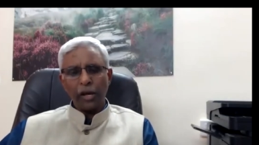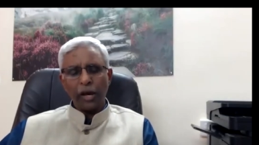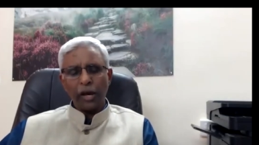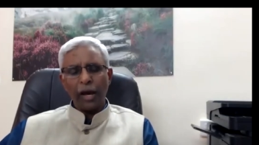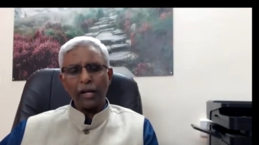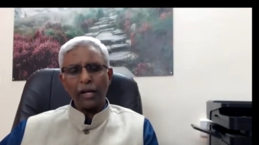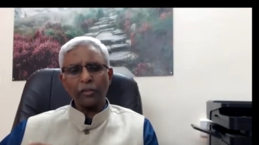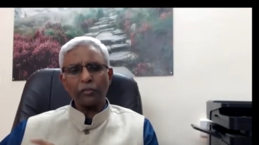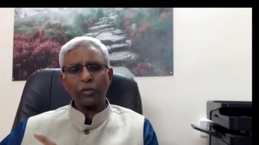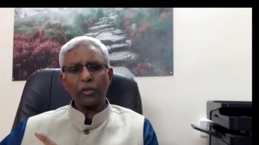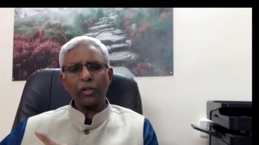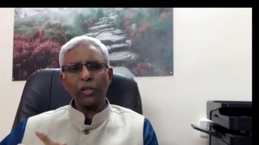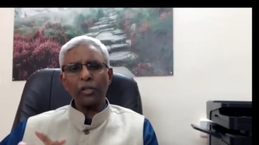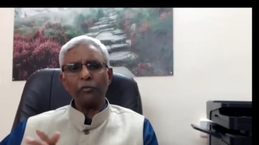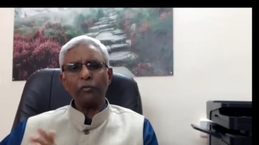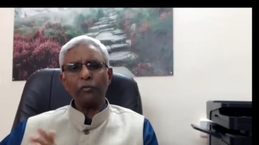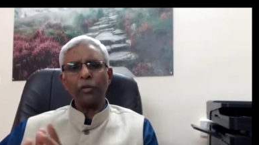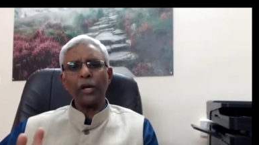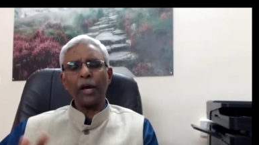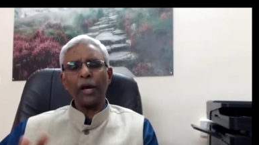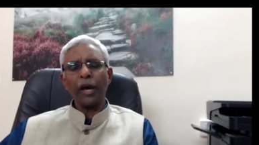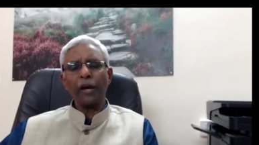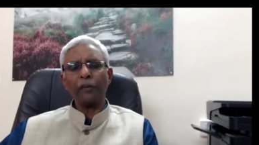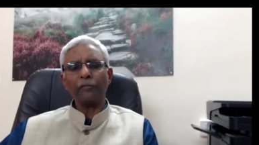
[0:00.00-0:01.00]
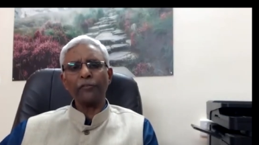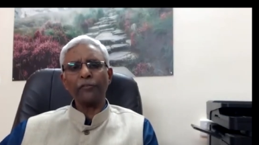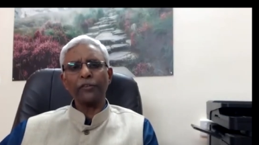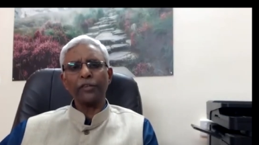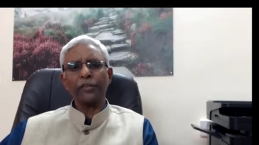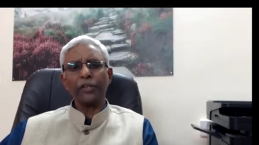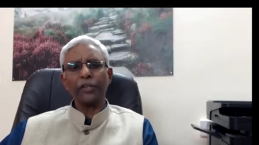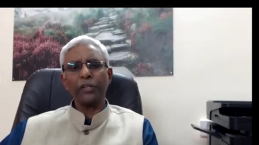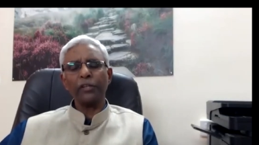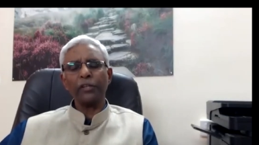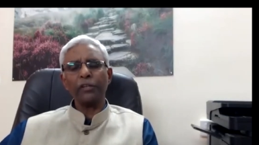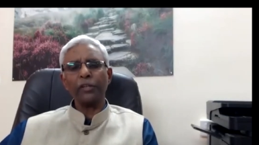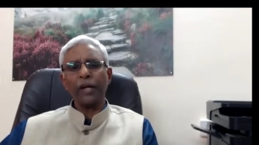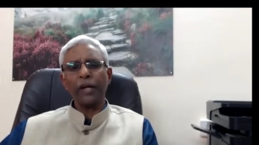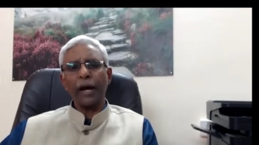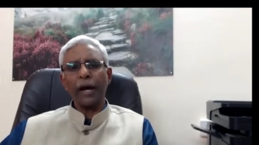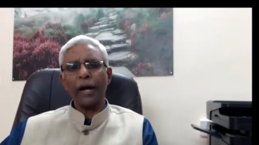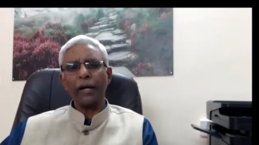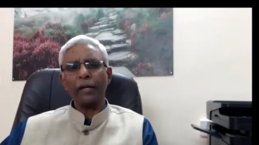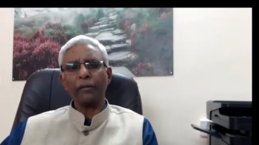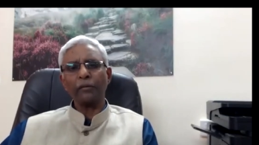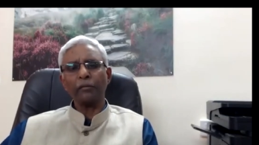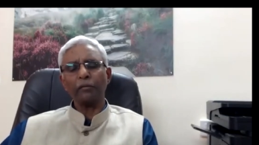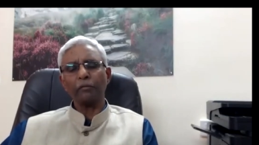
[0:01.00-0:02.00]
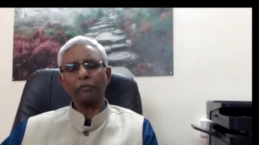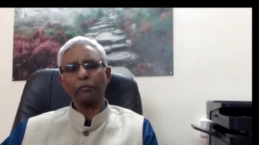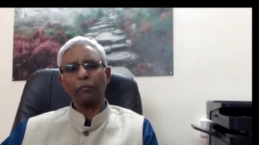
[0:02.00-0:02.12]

actually, we have seen that